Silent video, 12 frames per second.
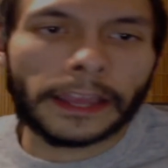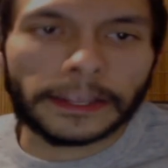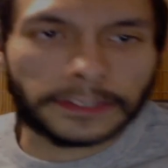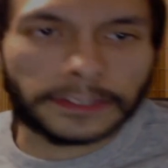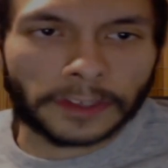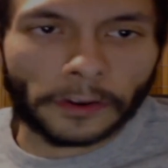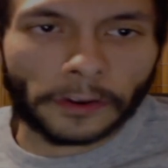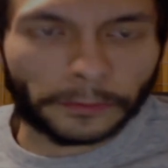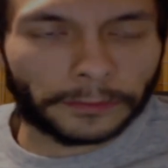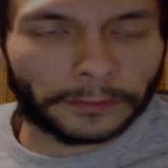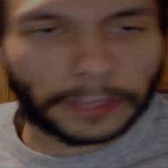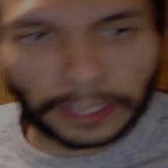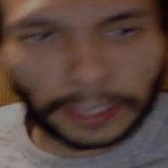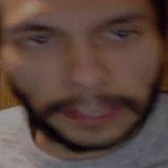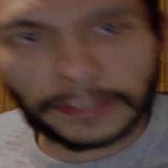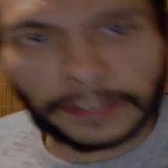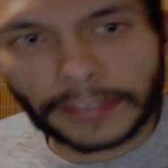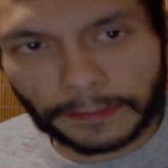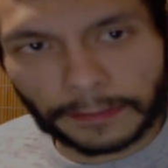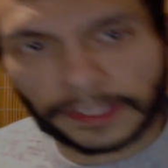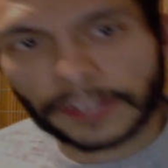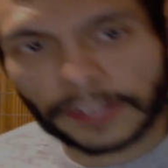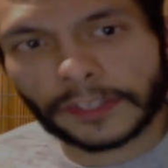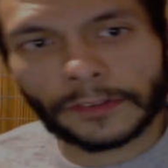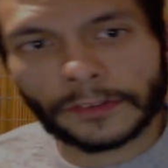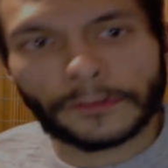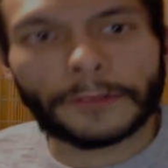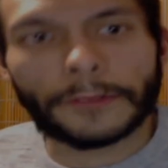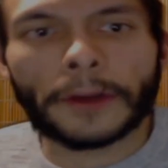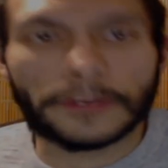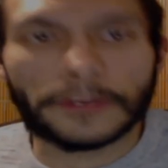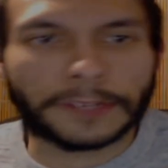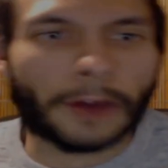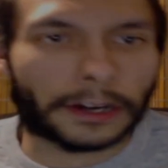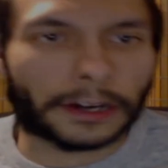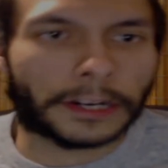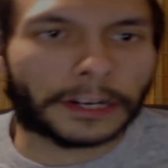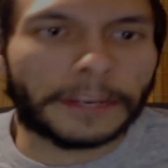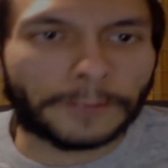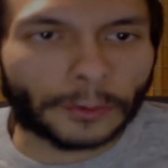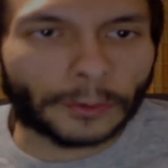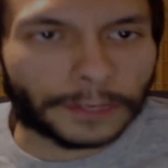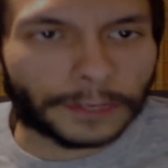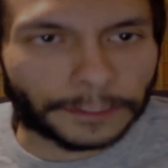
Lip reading: And so he dips into the postmodern influence,